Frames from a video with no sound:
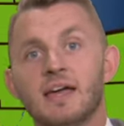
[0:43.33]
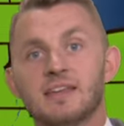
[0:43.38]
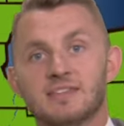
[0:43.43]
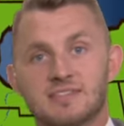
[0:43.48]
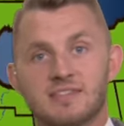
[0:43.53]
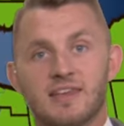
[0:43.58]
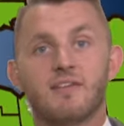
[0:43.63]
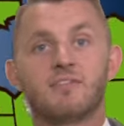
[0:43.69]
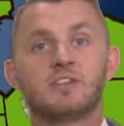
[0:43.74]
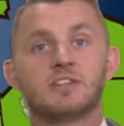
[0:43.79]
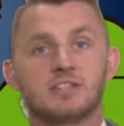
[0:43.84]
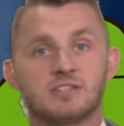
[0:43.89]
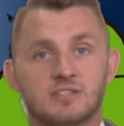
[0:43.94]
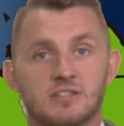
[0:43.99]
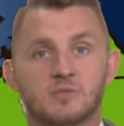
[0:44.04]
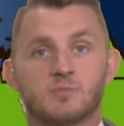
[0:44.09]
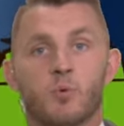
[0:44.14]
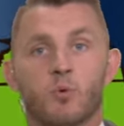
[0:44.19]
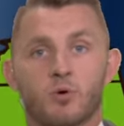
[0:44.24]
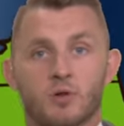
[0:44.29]
70s
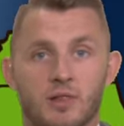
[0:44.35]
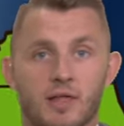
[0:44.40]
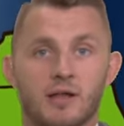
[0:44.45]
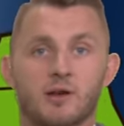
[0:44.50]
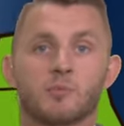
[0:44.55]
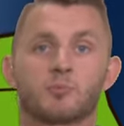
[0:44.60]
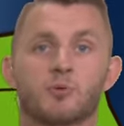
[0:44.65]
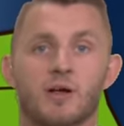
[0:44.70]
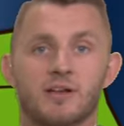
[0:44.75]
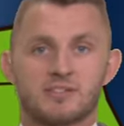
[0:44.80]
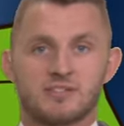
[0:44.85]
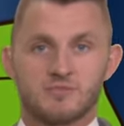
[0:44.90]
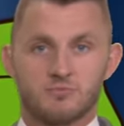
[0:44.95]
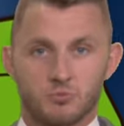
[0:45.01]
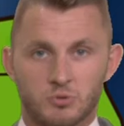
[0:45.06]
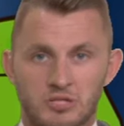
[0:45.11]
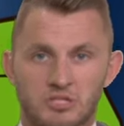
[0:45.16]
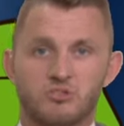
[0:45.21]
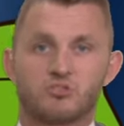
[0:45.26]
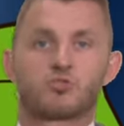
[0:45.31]
is borderline oppressive,
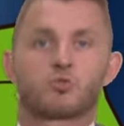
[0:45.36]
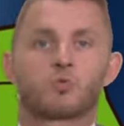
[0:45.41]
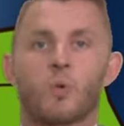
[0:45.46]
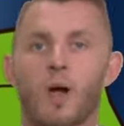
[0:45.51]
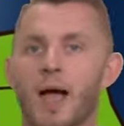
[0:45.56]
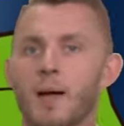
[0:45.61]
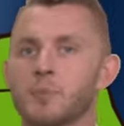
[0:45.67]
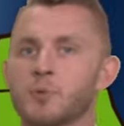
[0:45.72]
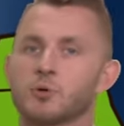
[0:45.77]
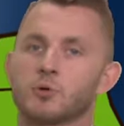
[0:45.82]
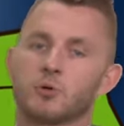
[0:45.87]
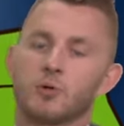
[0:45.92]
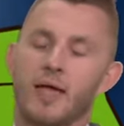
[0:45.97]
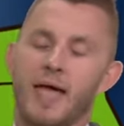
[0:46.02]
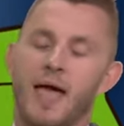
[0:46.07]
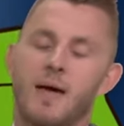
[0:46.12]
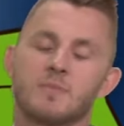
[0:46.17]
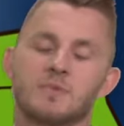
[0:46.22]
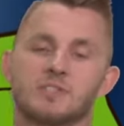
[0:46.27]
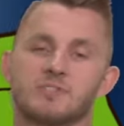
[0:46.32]
really tropical
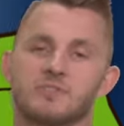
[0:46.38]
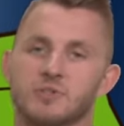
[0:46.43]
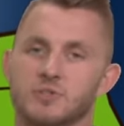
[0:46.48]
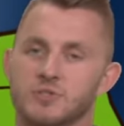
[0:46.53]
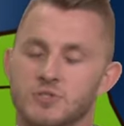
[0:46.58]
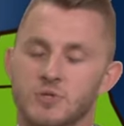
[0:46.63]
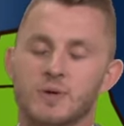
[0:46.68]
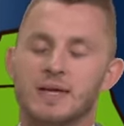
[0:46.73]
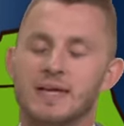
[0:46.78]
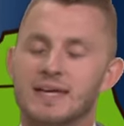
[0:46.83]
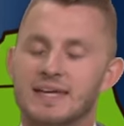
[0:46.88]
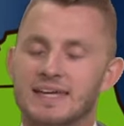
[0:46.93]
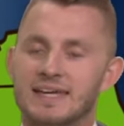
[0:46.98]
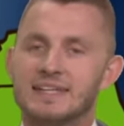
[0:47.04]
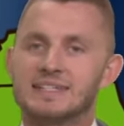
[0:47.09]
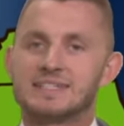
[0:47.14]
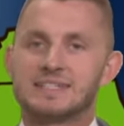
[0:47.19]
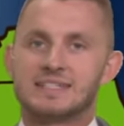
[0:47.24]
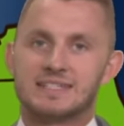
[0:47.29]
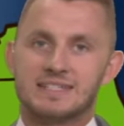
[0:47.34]
atmosphere, so
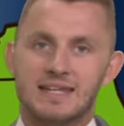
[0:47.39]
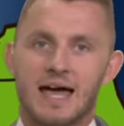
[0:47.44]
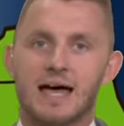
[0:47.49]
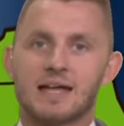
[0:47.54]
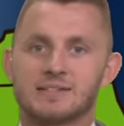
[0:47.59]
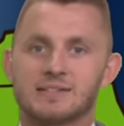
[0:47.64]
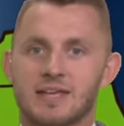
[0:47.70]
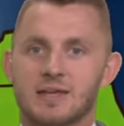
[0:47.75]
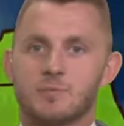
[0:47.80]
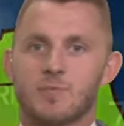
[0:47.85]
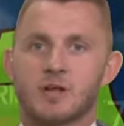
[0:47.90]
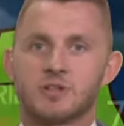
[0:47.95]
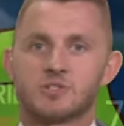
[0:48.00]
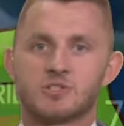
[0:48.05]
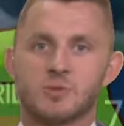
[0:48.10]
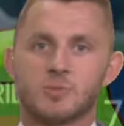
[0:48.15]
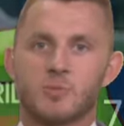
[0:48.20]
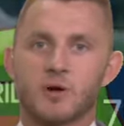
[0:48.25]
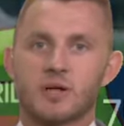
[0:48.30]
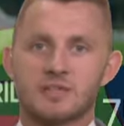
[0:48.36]
it does not take
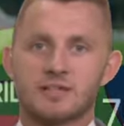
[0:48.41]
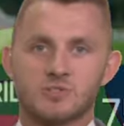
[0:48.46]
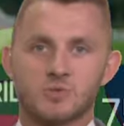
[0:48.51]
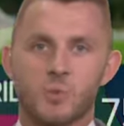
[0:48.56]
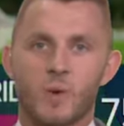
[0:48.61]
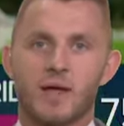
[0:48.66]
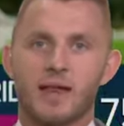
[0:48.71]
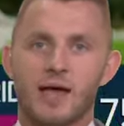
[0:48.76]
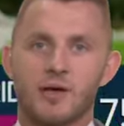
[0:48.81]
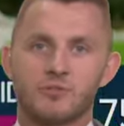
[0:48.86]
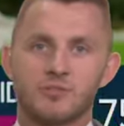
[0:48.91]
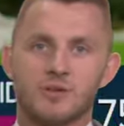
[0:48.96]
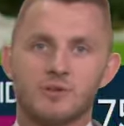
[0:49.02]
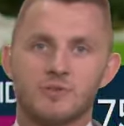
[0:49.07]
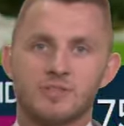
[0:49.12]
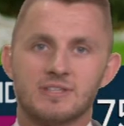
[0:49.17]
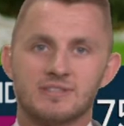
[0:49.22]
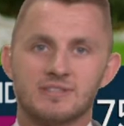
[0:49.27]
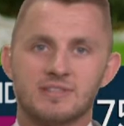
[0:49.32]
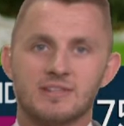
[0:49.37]
much to break a sweat out
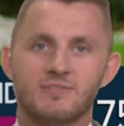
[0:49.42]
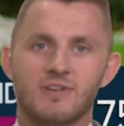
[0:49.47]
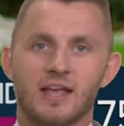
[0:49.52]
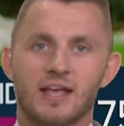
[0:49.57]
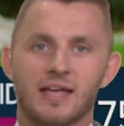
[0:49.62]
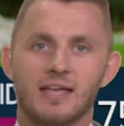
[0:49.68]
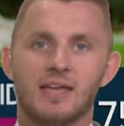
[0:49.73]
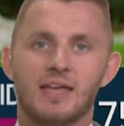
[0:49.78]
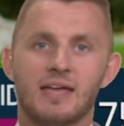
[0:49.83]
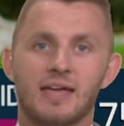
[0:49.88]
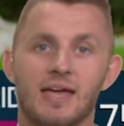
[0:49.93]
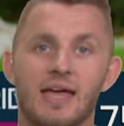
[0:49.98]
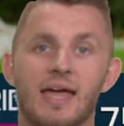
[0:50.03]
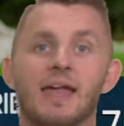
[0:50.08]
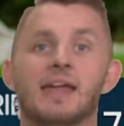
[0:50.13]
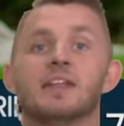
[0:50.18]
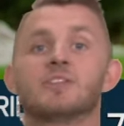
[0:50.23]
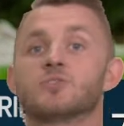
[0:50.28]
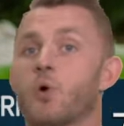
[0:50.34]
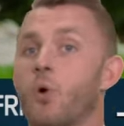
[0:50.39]
there this evening
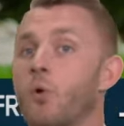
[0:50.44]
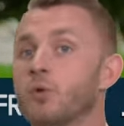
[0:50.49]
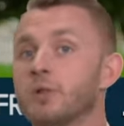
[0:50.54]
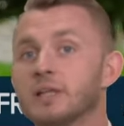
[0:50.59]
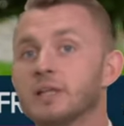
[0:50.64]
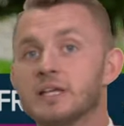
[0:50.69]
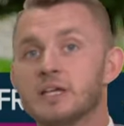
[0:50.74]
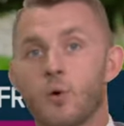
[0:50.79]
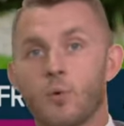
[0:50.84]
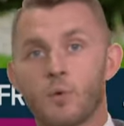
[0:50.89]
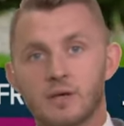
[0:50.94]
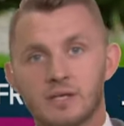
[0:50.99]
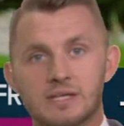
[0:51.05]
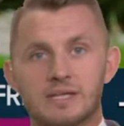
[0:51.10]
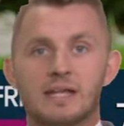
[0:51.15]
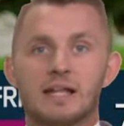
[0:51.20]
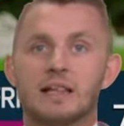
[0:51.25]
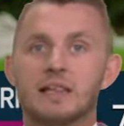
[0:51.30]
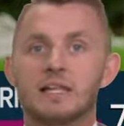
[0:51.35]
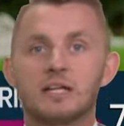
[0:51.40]
and it's only going to
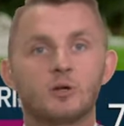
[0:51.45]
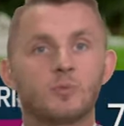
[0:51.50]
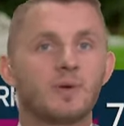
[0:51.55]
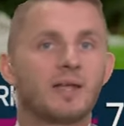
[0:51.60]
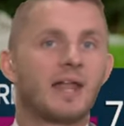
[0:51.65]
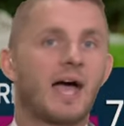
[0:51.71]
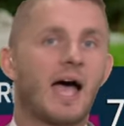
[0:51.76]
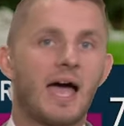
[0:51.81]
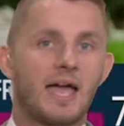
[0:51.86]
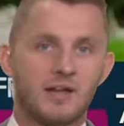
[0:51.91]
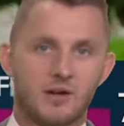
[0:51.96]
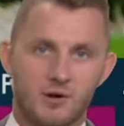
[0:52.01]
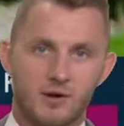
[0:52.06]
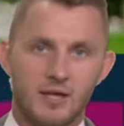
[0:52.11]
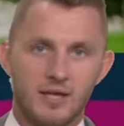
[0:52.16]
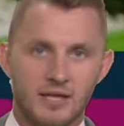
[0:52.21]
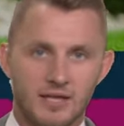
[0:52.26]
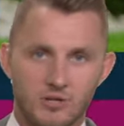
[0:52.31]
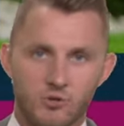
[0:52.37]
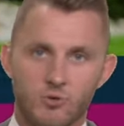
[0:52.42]
get a little bit
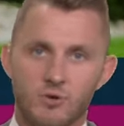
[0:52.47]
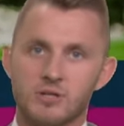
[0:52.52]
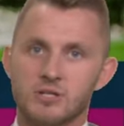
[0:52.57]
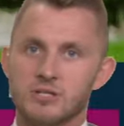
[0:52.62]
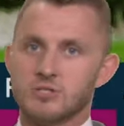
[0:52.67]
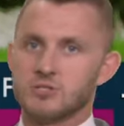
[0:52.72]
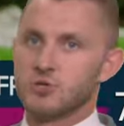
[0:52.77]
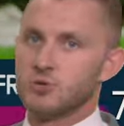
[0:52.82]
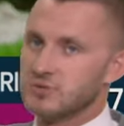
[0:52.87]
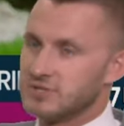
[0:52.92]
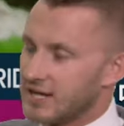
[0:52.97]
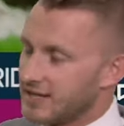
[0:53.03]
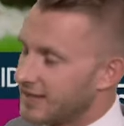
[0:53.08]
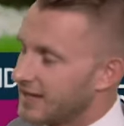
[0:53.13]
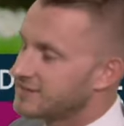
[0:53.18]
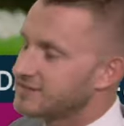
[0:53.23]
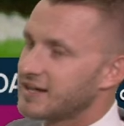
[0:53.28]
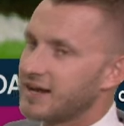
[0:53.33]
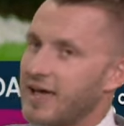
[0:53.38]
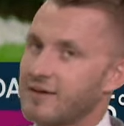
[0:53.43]
higher here into Tuesday.
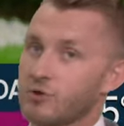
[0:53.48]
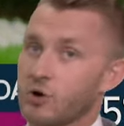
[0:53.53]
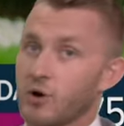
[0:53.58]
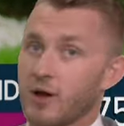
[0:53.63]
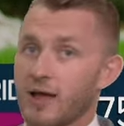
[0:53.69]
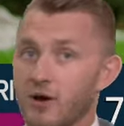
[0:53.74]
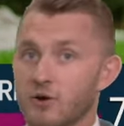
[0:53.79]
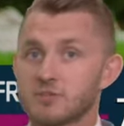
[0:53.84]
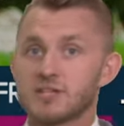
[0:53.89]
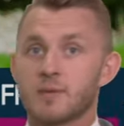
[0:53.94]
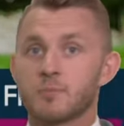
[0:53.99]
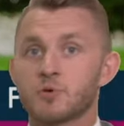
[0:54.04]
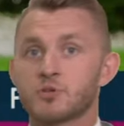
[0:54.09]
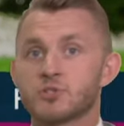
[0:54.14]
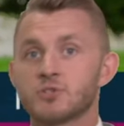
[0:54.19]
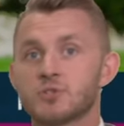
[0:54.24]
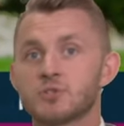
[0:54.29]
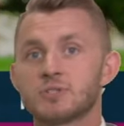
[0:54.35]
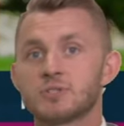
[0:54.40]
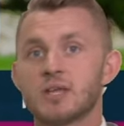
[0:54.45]
That's going to have our air
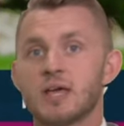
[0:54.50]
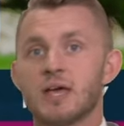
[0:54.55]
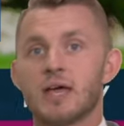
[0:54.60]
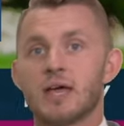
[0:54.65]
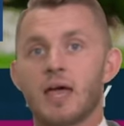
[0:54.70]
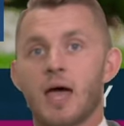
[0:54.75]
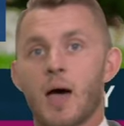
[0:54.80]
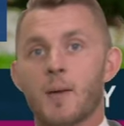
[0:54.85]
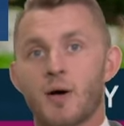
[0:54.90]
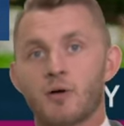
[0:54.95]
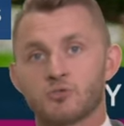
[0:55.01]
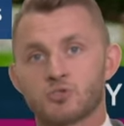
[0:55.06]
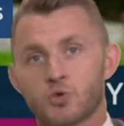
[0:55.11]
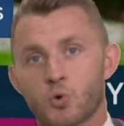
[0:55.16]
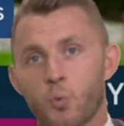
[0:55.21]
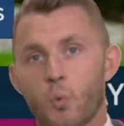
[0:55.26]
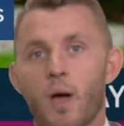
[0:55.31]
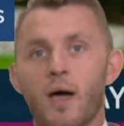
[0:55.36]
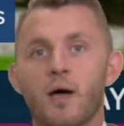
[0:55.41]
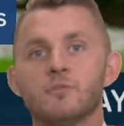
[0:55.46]
temperatures about
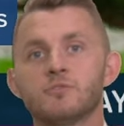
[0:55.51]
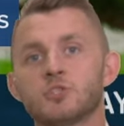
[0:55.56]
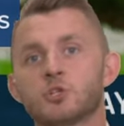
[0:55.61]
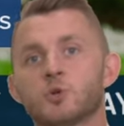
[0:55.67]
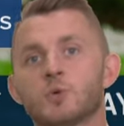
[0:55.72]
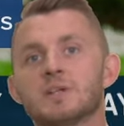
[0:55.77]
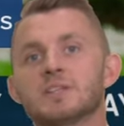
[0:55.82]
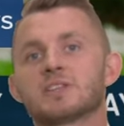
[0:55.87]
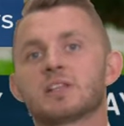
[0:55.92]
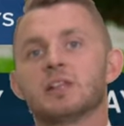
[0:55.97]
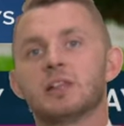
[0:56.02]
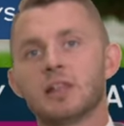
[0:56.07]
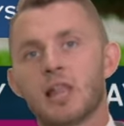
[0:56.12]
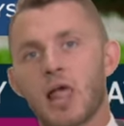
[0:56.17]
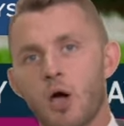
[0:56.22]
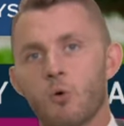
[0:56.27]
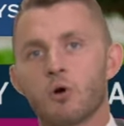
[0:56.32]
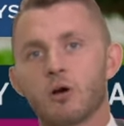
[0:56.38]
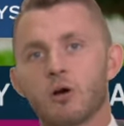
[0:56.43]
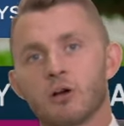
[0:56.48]
12 degrees
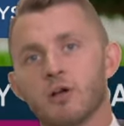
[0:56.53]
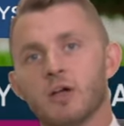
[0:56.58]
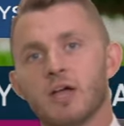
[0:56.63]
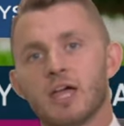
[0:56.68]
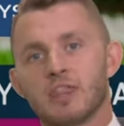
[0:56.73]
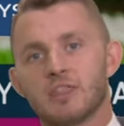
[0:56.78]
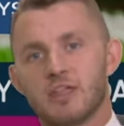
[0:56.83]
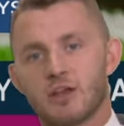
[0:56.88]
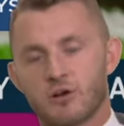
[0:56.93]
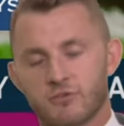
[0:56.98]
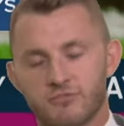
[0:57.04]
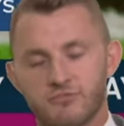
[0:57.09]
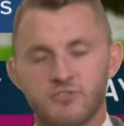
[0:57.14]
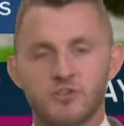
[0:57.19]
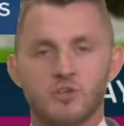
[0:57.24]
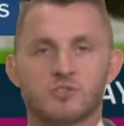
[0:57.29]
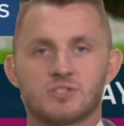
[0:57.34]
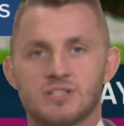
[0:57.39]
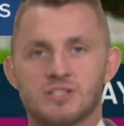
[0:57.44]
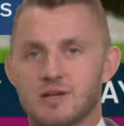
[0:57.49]
lower than our
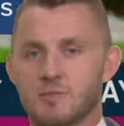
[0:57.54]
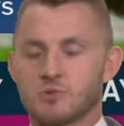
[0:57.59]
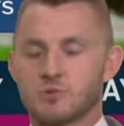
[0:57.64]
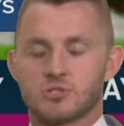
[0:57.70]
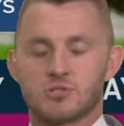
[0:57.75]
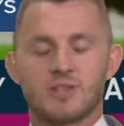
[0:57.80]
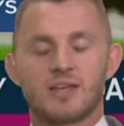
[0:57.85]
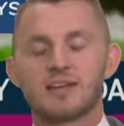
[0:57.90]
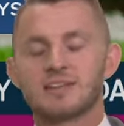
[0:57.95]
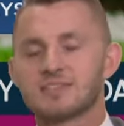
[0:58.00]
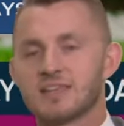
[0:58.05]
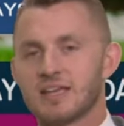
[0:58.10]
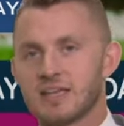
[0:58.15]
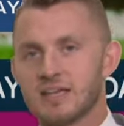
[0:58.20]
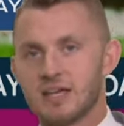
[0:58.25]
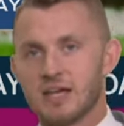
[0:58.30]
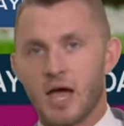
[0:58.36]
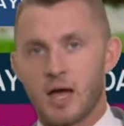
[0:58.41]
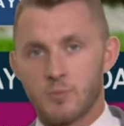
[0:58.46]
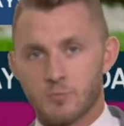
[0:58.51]
feels like temperature. That is
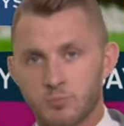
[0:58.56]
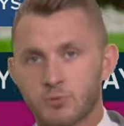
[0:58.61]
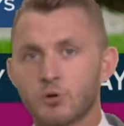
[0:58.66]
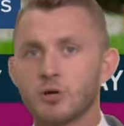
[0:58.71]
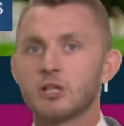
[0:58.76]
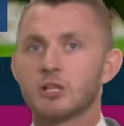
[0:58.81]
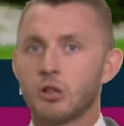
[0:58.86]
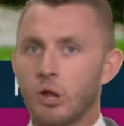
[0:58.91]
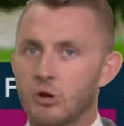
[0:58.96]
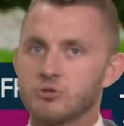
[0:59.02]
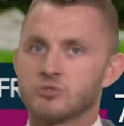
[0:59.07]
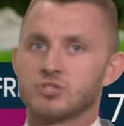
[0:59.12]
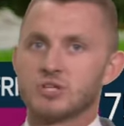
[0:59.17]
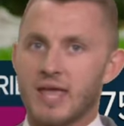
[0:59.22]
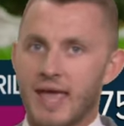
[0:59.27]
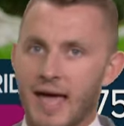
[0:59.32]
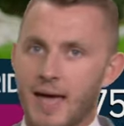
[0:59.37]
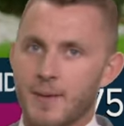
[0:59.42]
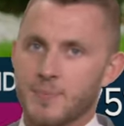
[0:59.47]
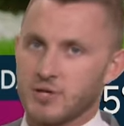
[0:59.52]
a, a pretty large
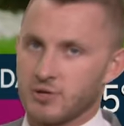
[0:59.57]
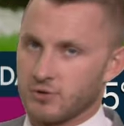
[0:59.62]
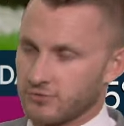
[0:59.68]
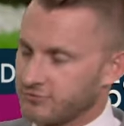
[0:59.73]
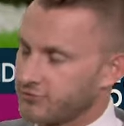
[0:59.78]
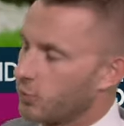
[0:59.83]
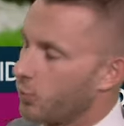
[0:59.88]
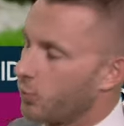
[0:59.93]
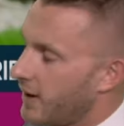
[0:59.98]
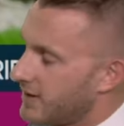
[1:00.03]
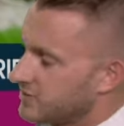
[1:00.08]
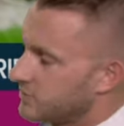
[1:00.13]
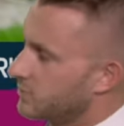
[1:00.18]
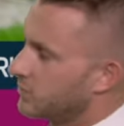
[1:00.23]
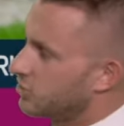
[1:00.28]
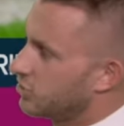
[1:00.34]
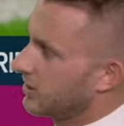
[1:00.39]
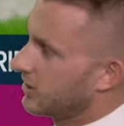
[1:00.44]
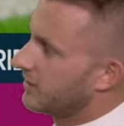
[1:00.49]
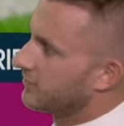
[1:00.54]
gap here for West
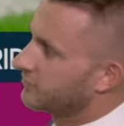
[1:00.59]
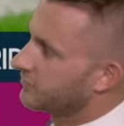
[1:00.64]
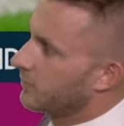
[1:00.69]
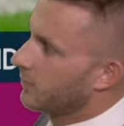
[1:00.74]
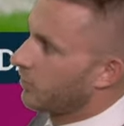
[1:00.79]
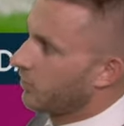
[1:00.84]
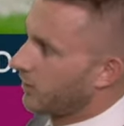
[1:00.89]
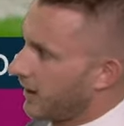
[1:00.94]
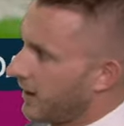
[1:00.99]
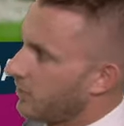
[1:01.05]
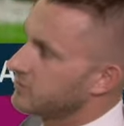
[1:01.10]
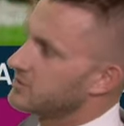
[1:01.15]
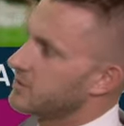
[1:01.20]
Michigan from our air